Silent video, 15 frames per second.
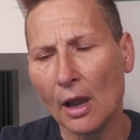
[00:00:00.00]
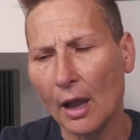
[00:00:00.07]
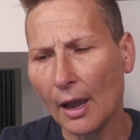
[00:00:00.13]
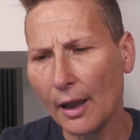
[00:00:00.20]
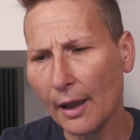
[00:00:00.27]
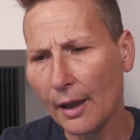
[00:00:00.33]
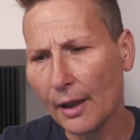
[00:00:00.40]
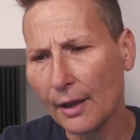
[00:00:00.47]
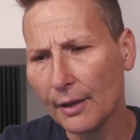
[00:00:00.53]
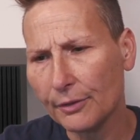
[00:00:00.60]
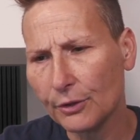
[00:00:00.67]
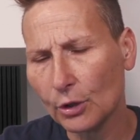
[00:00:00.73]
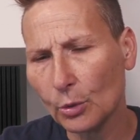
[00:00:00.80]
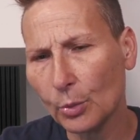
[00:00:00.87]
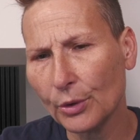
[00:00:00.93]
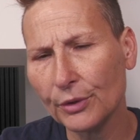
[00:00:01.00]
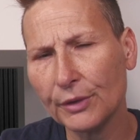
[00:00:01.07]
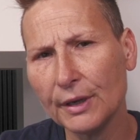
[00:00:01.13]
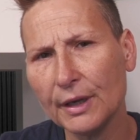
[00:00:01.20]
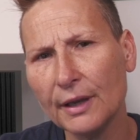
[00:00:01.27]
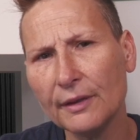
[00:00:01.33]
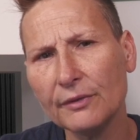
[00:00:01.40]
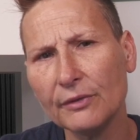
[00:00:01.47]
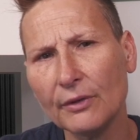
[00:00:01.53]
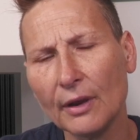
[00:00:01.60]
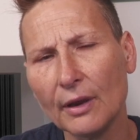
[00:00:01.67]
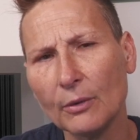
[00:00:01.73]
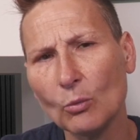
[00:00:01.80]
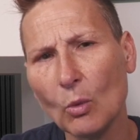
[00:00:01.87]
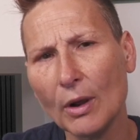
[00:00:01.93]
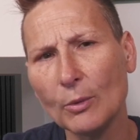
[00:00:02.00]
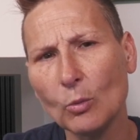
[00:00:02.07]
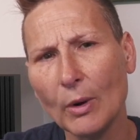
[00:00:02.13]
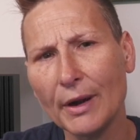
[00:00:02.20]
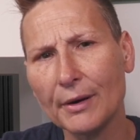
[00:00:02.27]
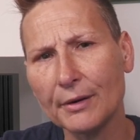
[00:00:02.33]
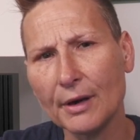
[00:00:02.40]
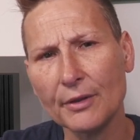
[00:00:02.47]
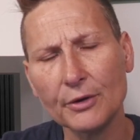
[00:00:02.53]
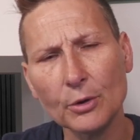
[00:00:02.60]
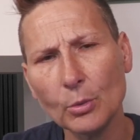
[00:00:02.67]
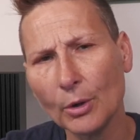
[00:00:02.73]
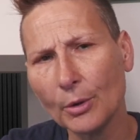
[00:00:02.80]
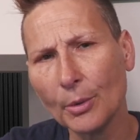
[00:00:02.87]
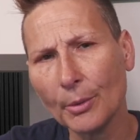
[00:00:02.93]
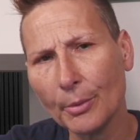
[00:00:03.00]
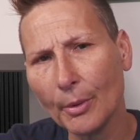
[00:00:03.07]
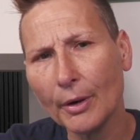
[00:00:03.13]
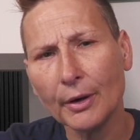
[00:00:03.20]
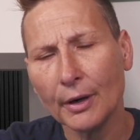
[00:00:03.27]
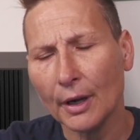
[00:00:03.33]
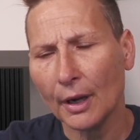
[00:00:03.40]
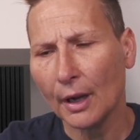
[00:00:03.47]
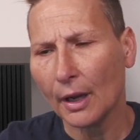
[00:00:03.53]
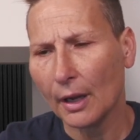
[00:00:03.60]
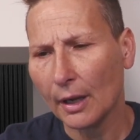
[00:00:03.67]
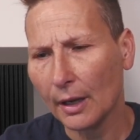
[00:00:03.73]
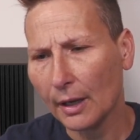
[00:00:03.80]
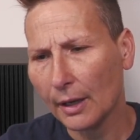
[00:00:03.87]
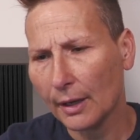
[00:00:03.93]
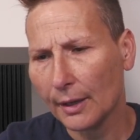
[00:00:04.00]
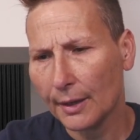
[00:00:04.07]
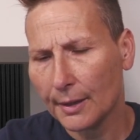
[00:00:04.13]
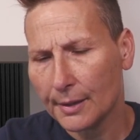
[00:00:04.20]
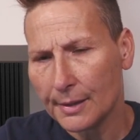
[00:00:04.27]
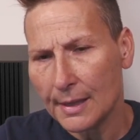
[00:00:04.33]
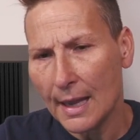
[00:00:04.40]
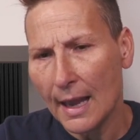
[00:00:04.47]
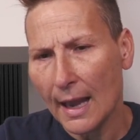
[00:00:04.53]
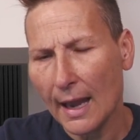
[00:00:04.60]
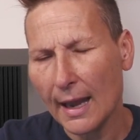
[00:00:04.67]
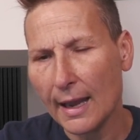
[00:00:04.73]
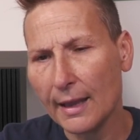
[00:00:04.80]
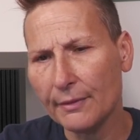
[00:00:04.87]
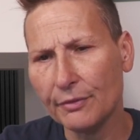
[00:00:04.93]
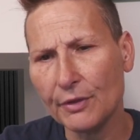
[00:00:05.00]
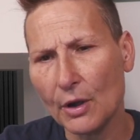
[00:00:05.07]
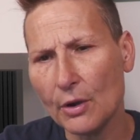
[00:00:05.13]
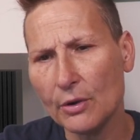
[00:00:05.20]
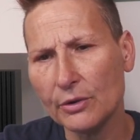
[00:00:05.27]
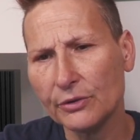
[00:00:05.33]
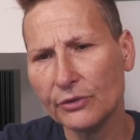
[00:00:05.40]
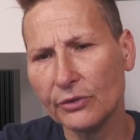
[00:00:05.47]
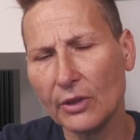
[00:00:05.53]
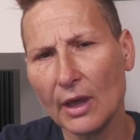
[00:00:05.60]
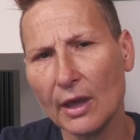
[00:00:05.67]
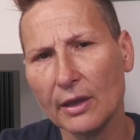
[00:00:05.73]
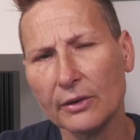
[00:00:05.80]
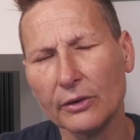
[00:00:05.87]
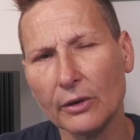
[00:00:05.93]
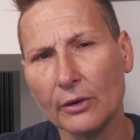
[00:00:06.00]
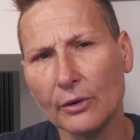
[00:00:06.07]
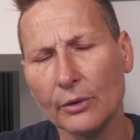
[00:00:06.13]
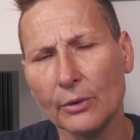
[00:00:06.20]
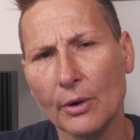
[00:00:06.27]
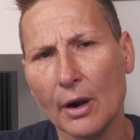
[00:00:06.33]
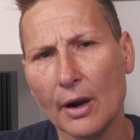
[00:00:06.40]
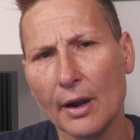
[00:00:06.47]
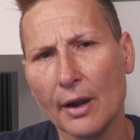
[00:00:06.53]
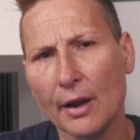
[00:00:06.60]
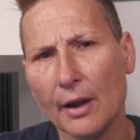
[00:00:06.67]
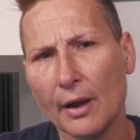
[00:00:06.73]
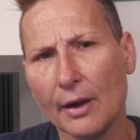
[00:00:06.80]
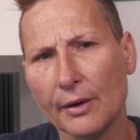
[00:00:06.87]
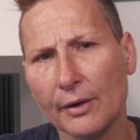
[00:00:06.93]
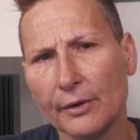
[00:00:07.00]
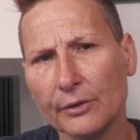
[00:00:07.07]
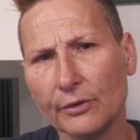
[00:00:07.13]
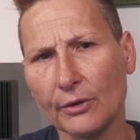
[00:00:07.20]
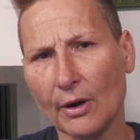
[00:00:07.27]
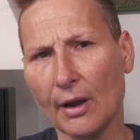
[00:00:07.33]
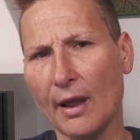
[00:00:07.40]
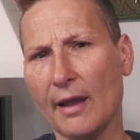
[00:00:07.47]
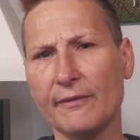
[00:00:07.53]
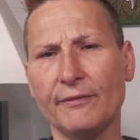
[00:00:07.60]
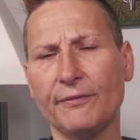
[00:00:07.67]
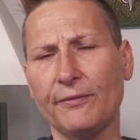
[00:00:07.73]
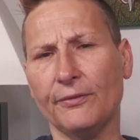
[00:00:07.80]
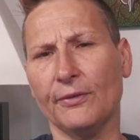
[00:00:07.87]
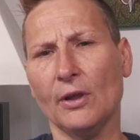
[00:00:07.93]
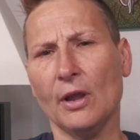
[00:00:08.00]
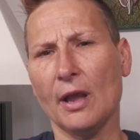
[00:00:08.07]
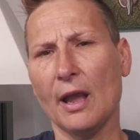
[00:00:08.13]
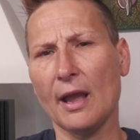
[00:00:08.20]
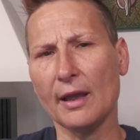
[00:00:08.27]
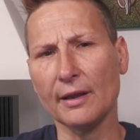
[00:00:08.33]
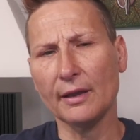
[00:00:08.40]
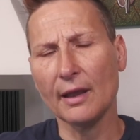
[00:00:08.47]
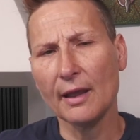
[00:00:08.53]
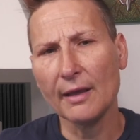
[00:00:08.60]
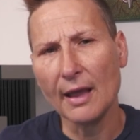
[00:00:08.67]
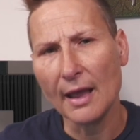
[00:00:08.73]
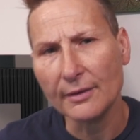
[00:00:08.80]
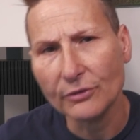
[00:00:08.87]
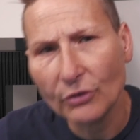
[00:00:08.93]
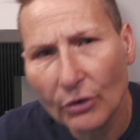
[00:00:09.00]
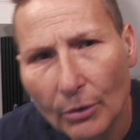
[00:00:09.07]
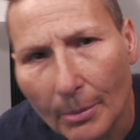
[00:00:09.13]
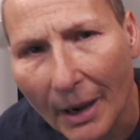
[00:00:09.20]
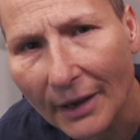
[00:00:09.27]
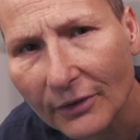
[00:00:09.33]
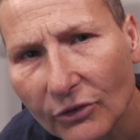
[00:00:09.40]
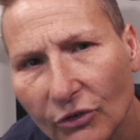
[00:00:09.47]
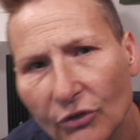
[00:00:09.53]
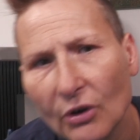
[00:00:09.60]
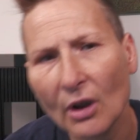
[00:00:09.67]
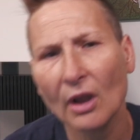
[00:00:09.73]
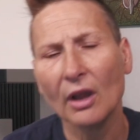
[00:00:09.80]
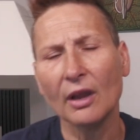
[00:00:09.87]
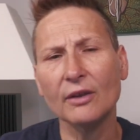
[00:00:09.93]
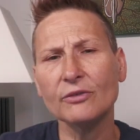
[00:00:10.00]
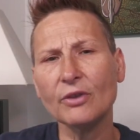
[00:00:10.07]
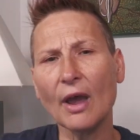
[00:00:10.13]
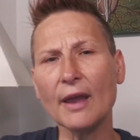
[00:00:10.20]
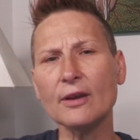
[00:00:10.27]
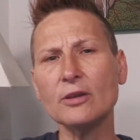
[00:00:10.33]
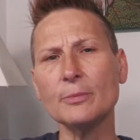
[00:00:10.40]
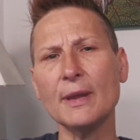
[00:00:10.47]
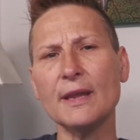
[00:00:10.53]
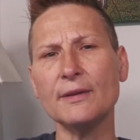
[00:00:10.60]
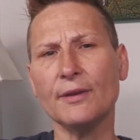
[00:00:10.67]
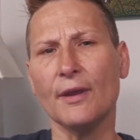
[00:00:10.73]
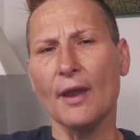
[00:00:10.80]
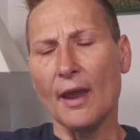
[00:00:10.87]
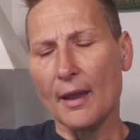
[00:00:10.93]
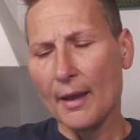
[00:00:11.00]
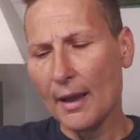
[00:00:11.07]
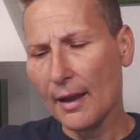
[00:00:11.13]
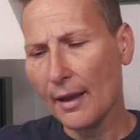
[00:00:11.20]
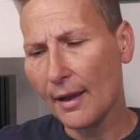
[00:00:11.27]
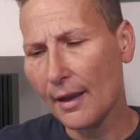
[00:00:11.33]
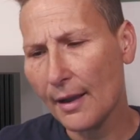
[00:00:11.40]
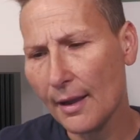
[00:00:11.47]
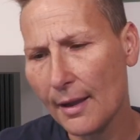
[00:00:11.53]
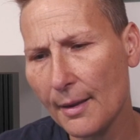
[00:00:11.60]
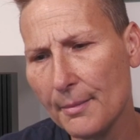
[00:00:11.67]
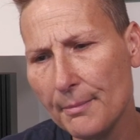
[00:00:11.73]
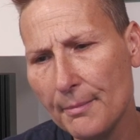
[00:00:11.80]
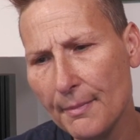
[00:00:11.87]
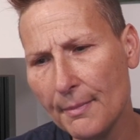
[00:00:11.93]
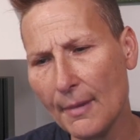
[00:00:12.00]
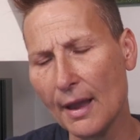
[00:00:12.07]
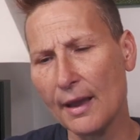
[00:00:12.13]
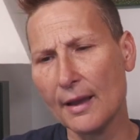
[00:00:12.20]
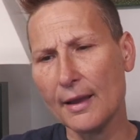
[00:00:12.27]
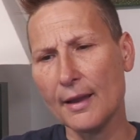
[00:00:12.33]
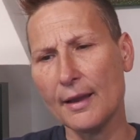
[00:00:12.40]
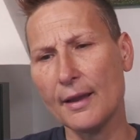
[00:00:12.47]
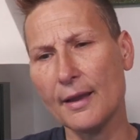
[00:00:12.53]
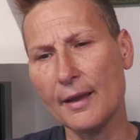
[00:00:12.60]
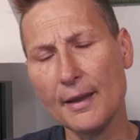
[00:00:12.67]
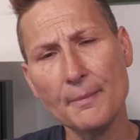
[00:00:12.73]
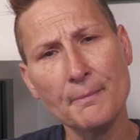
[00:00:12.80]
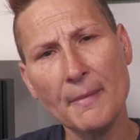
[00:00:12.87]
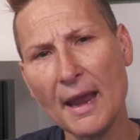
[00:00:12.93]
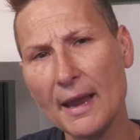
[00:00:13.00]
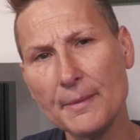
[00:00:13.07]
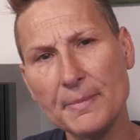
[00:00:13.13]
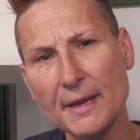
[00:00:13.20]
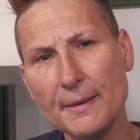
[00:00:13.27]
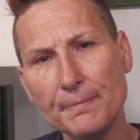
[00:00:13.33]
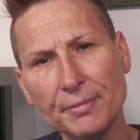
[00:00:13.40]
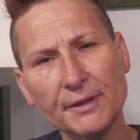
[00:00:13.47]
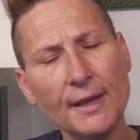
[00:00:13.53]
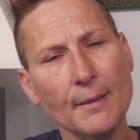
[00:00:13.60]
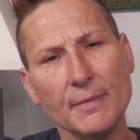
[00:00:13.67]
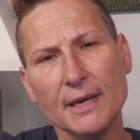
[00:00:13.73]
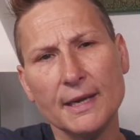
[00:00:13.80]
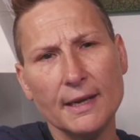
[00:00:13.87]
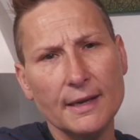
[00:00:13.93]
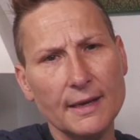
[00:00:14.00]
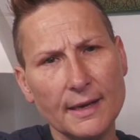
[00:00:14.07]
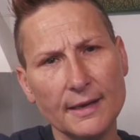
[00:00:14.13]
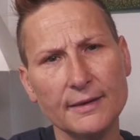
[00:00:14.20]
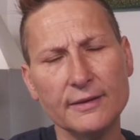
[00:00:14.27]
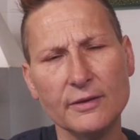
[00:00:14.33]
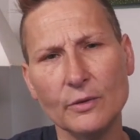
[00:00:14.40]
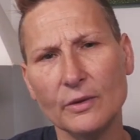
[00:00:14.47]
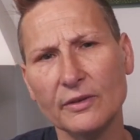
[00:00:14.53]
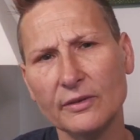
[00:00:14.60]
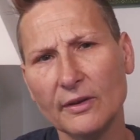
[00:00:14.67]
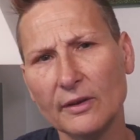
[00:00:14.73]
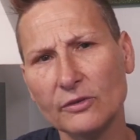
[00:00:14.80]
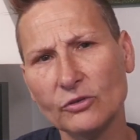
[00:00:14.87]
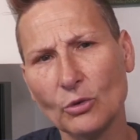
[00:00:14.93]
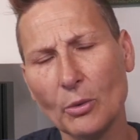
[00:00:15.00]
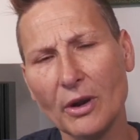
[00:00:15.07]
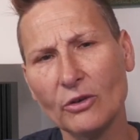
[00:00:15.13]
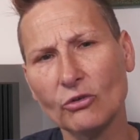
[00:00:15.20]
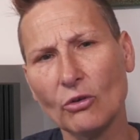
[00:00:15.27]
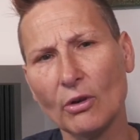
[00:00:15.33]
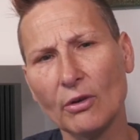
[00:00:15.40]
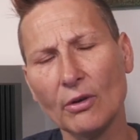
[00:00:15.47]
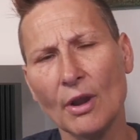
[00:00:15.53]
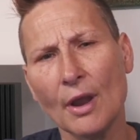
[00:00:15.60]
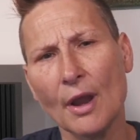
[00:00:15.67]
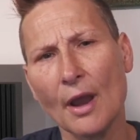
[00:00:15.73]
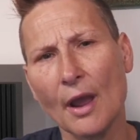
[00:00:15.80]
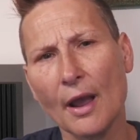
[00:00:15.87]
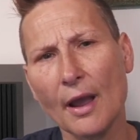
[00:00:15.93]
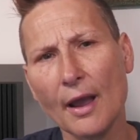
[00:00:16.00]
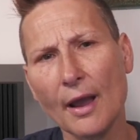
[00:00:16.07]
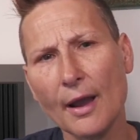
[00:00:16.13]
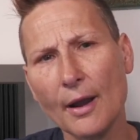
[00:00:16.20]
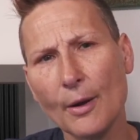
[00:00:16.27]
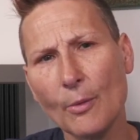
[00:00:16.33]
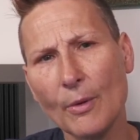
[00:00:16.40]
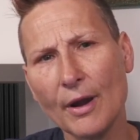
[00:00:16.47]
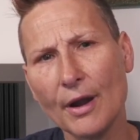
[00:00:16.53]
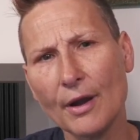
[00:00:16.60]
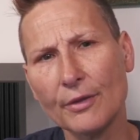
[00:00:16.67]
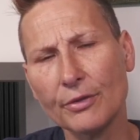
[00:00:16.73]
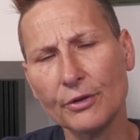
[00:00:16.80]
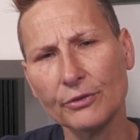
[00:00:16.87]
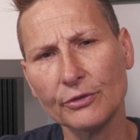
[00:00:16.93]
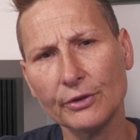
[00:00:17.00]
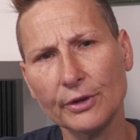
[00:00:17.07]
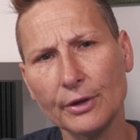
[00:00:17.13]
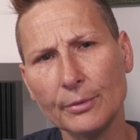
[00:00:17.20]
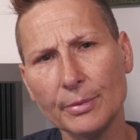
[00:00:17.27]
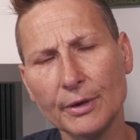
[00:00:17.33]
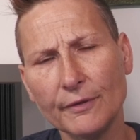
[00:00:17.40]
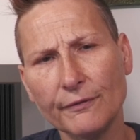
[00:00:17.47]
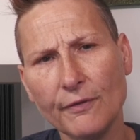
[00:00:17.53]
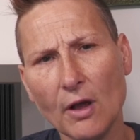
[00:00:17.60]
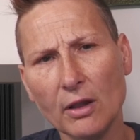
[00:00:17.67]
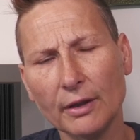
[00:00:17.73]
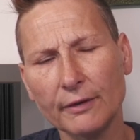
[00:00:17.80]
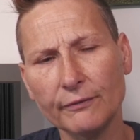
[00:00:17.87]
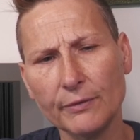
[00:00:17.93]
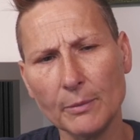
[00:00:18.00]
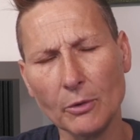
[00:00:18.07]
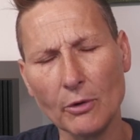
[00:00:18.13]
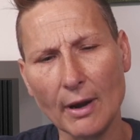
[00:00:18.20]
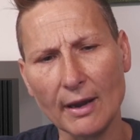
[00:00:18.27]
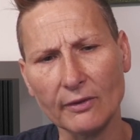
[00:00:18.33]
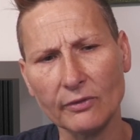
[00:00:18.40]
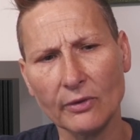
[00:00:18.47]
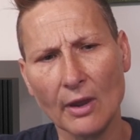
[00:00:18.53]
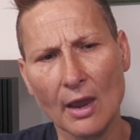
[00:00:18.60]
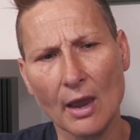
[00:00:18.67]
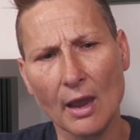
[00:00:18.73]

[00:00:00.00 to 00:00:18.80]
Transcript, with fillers: uh, their worthiness in one way or another. Work, work, work. Uh, and those that you know uh, are have ha- had too much entitlement um, uh, may be plummeted into a situation uh, where there's a little bit of falling from grace.